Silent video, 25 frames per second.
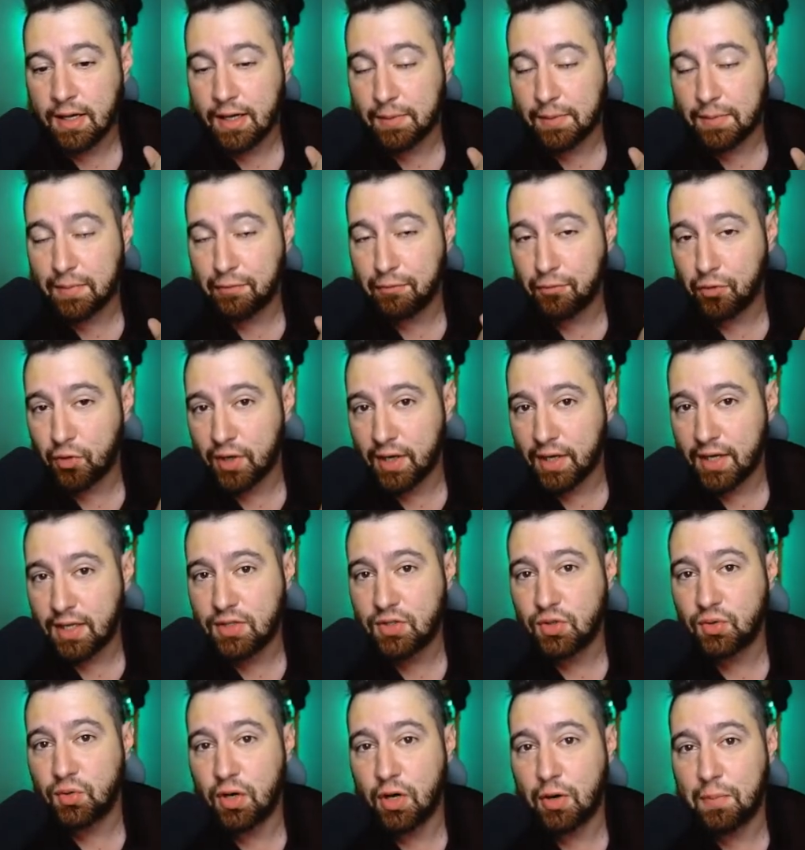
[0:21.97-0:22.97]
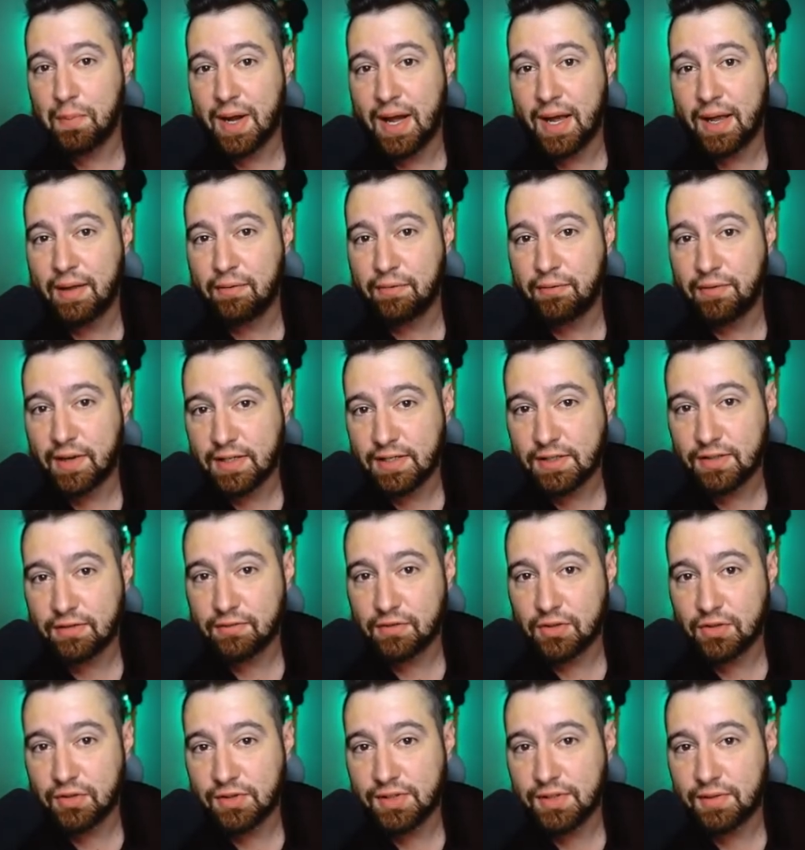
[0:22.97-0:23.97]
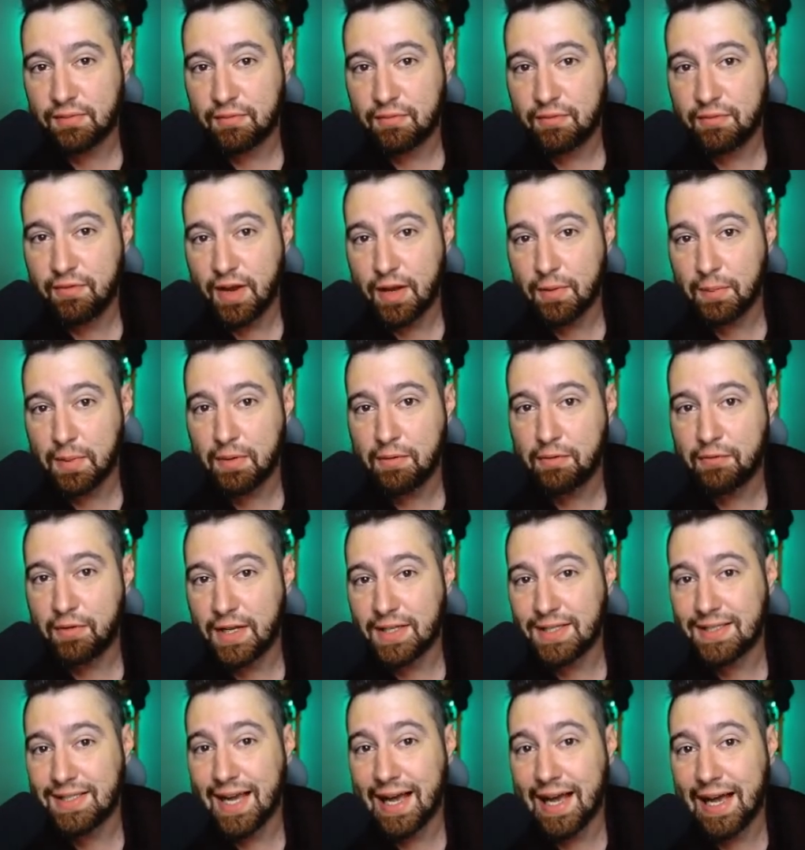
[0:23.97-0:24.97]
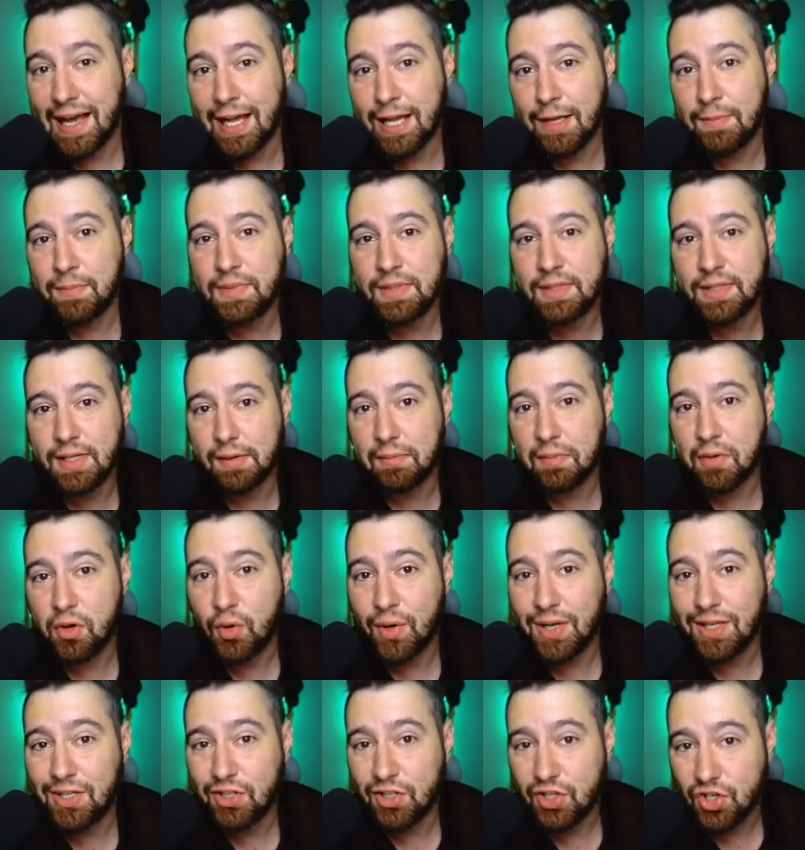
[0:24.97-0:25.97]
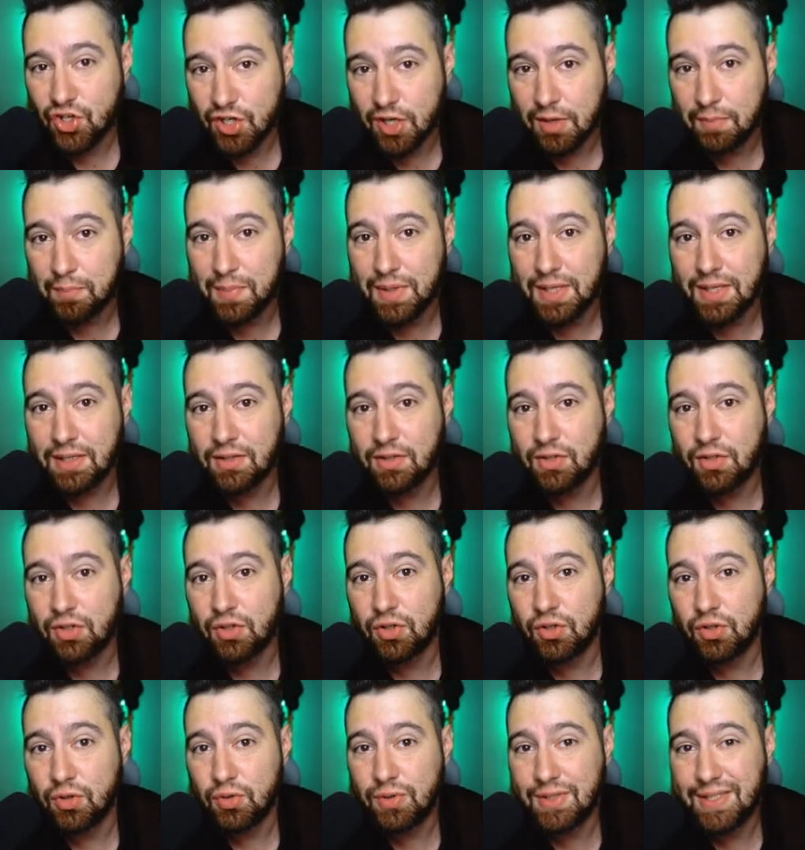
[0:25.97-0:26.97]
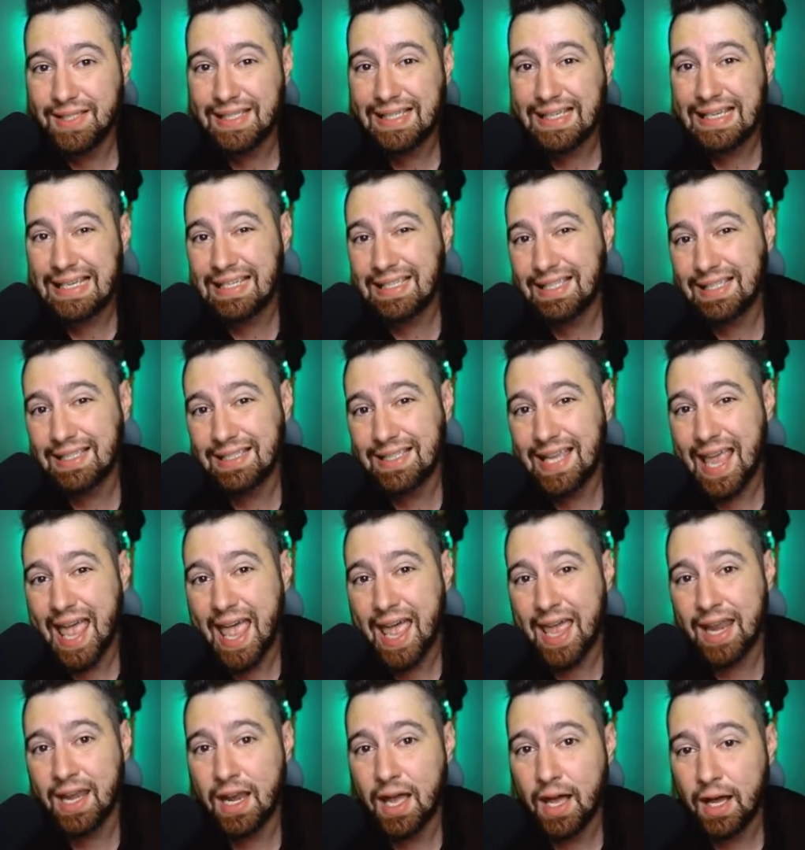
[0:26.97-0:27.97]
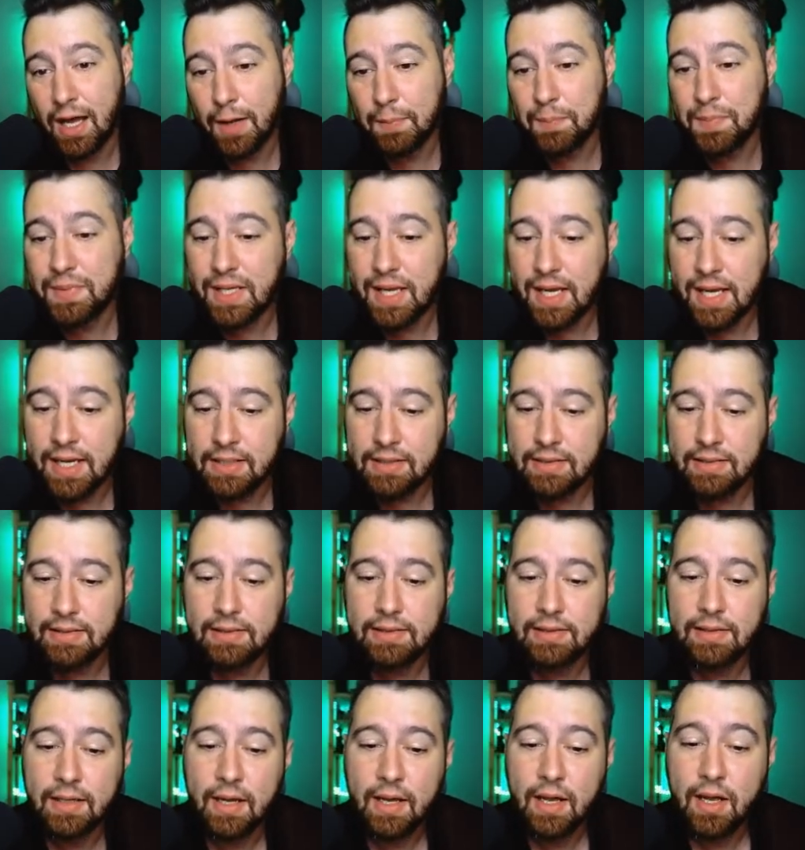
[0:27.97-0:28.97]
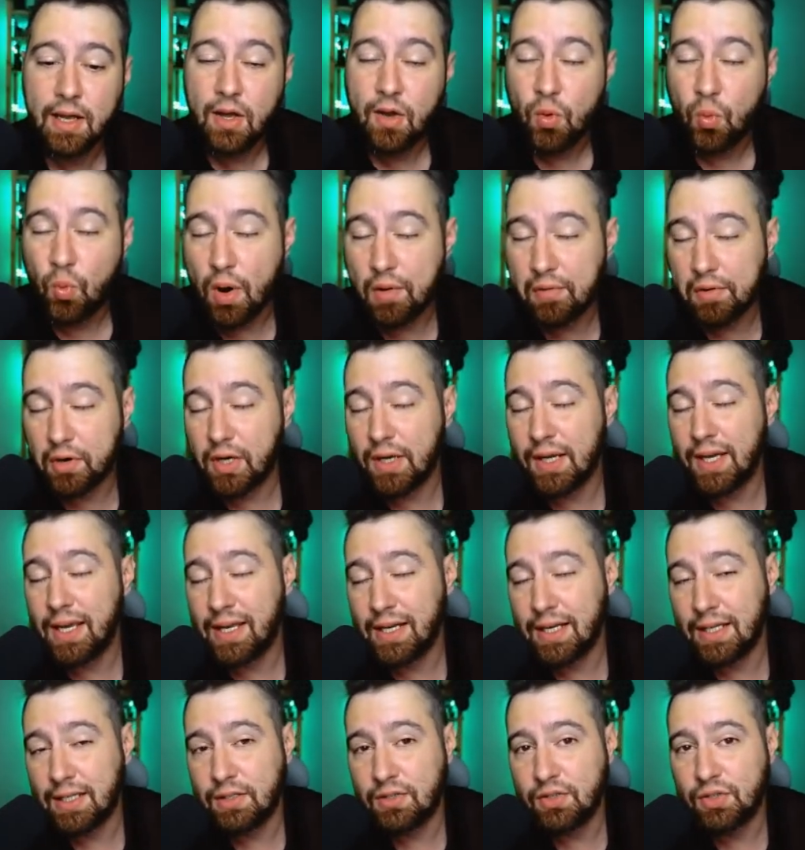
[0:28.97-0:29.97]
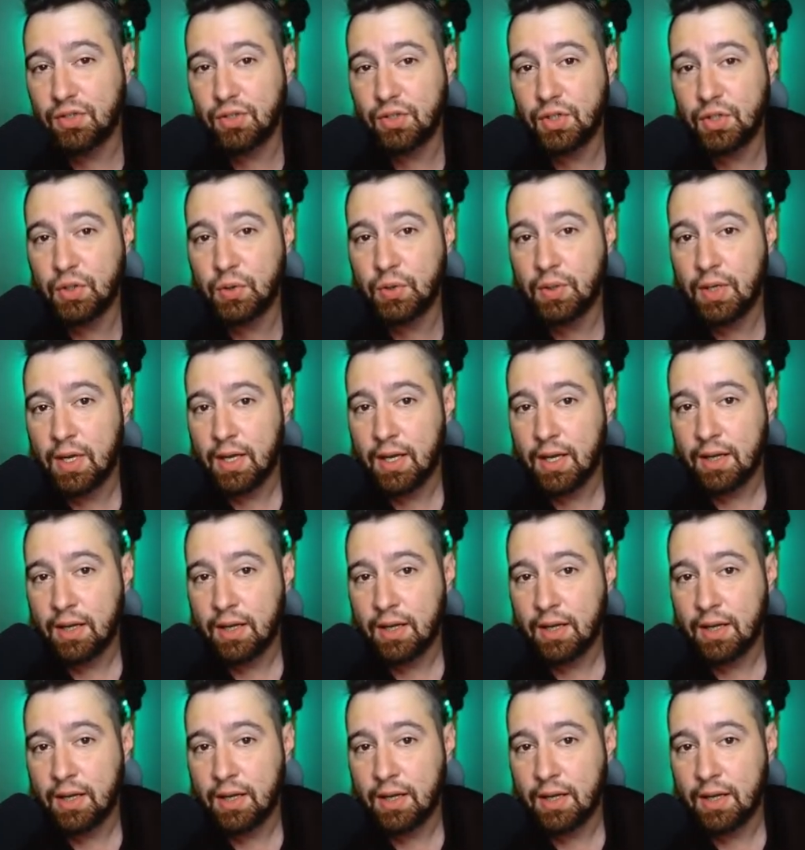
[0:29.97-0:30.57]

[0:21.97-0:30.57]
Before I get to all my festivals and family fun times, I'm going to jump into Season 10 updates, what we're going to get into,